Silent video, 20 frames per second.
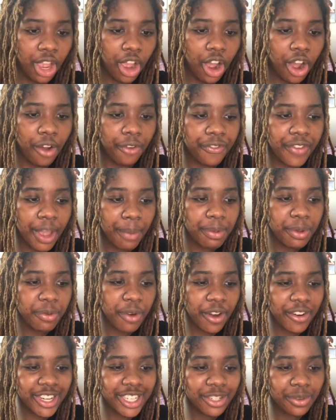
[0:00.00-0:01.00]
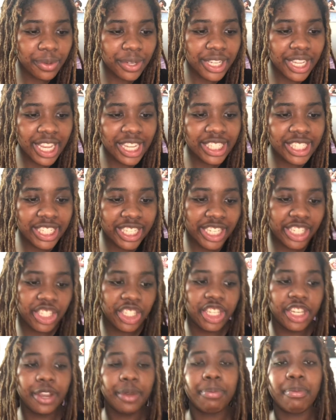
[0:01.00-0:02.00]
On February 2018,
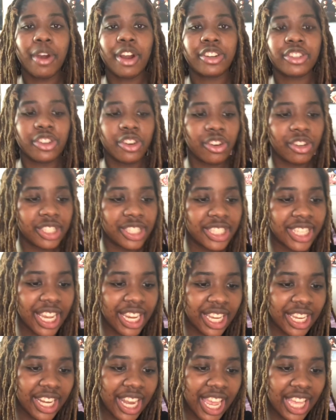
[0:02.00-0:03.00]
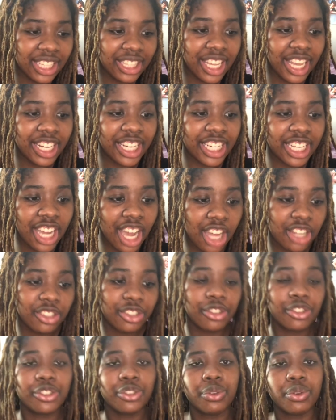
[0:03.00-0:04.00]
she embarked on her second headlining
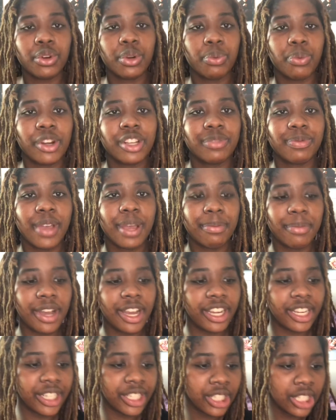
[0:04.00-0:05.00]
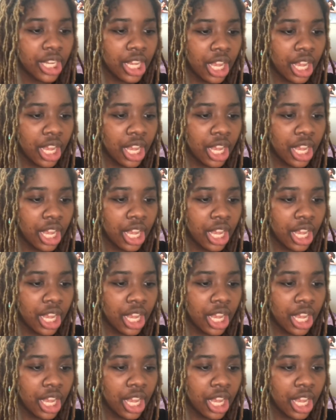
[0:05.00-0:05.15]
concert tour, Where's My Mind?